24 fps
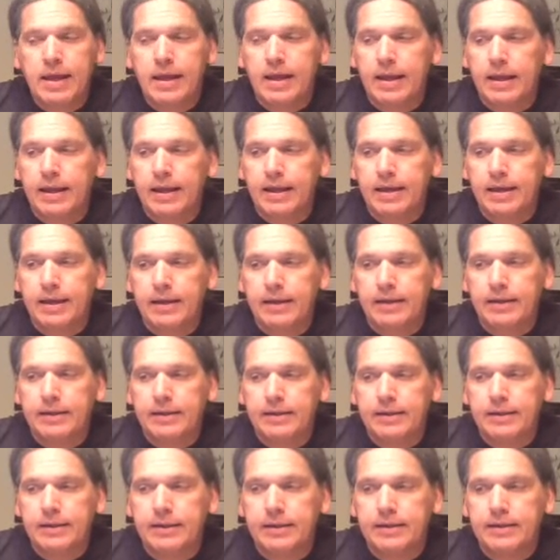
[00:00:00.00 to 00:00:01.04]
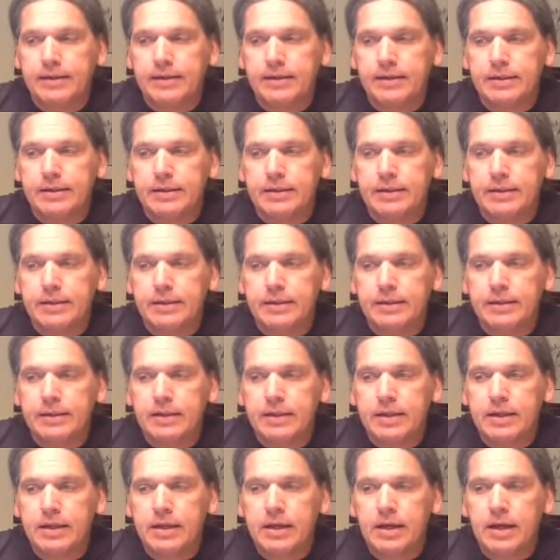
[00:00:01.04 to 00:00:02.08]
and
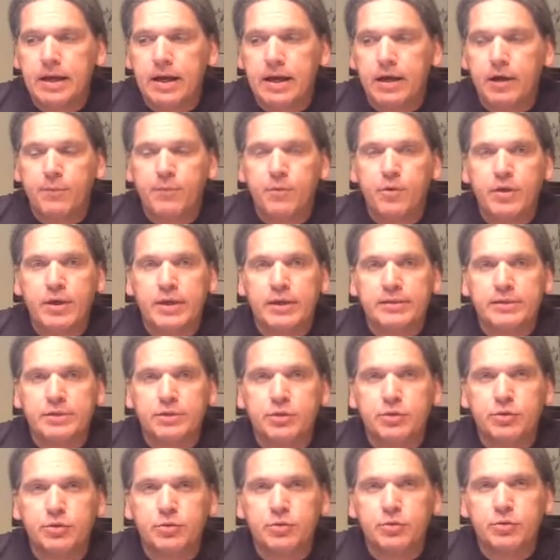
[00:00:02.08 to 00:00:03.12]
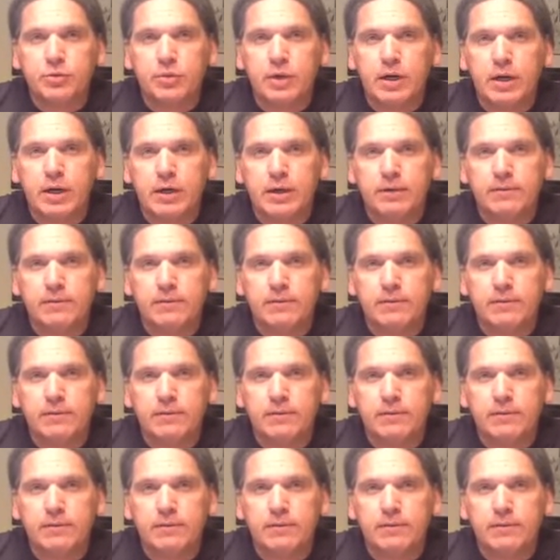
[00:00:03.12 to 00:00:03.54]
I hope you get to